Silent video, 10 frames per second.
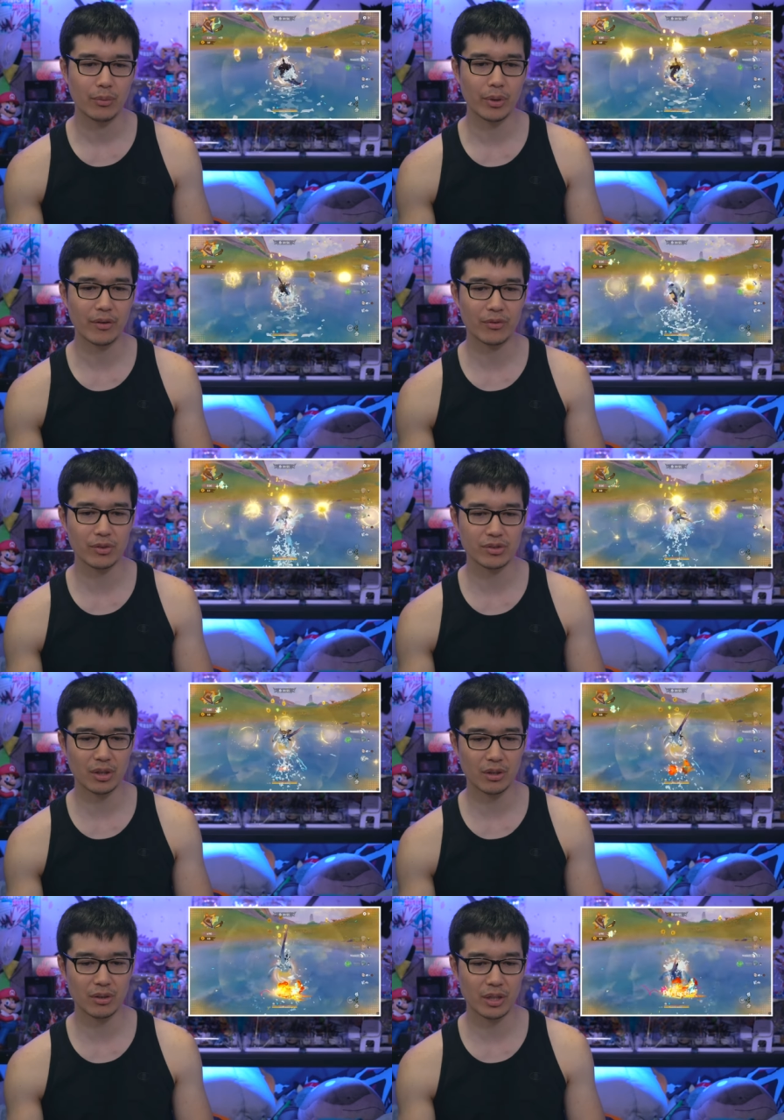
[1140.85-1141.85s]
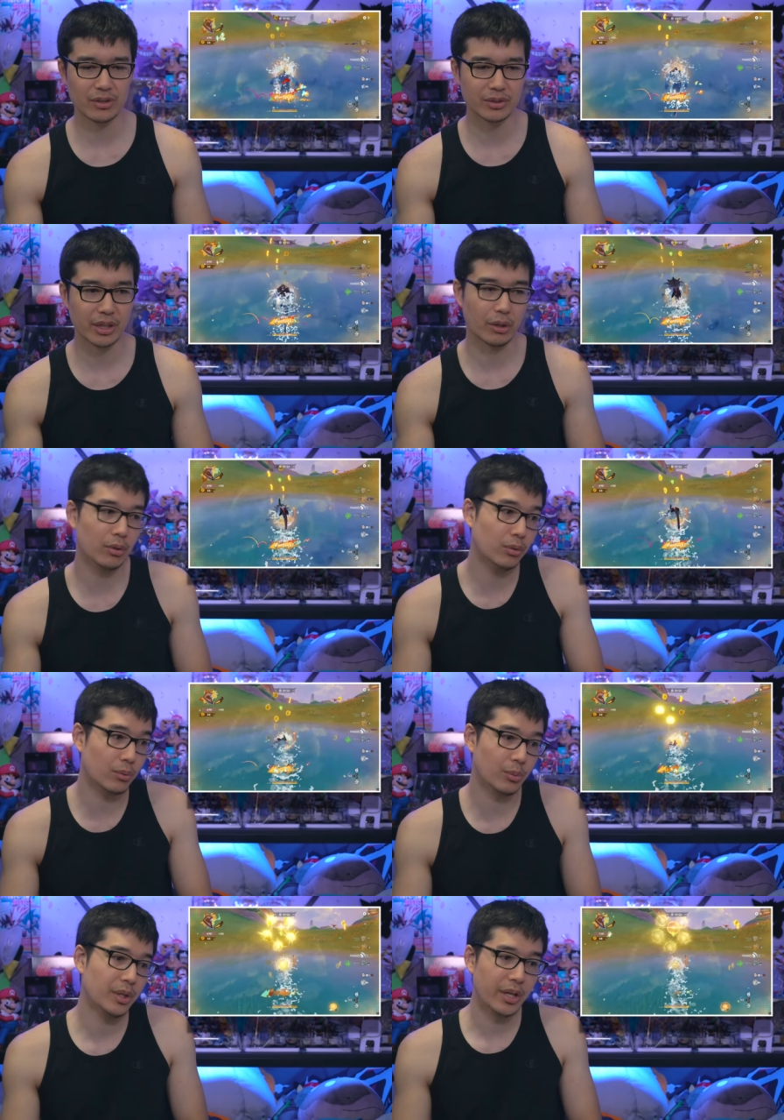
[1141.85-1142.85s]
When I first saw her, I was like,
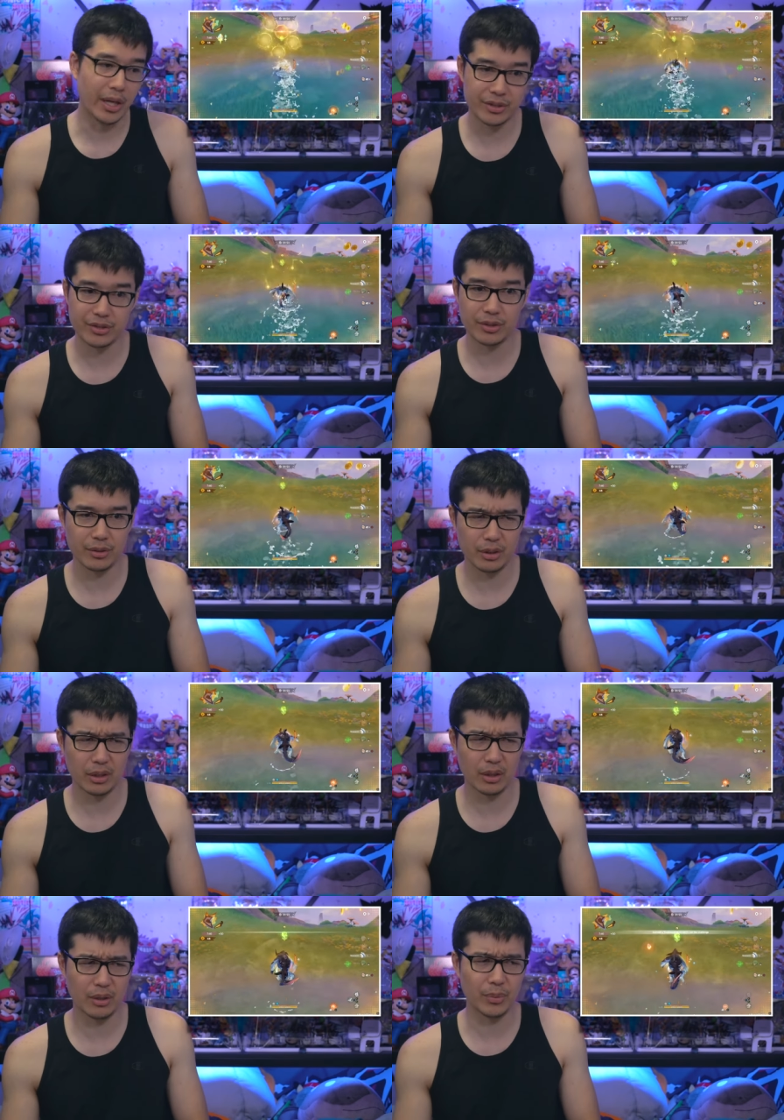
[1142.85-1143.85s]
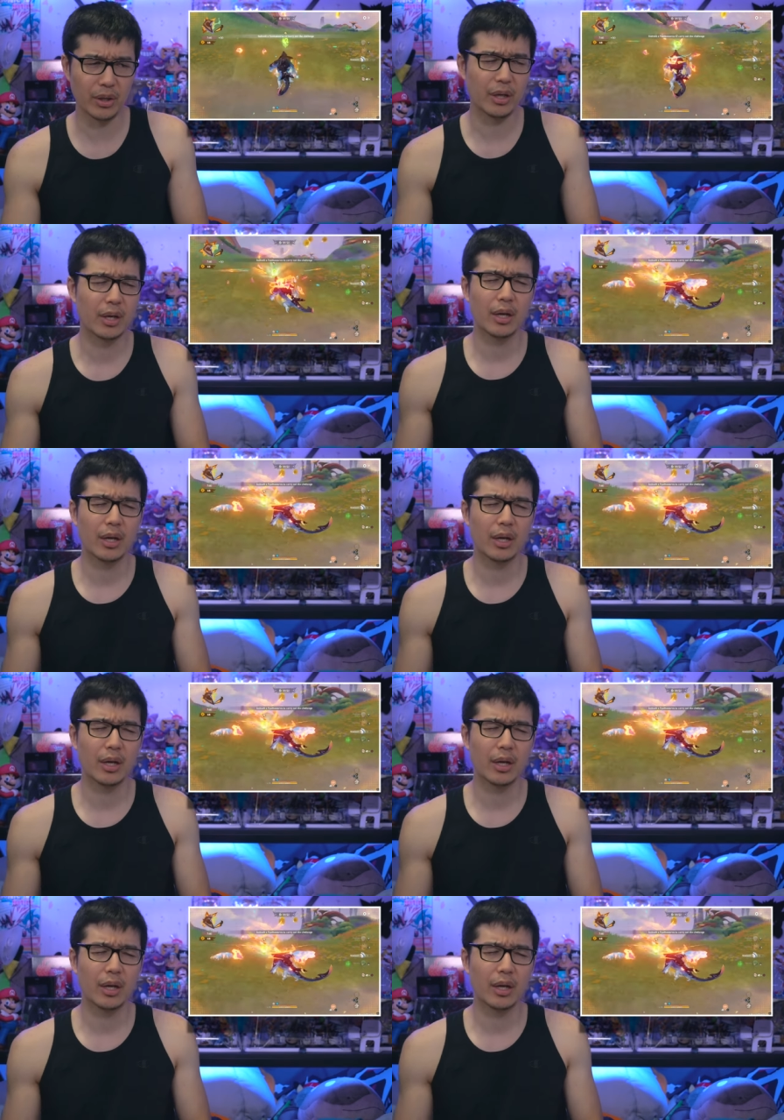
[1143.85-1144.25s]
"Oh, it's the," uh, but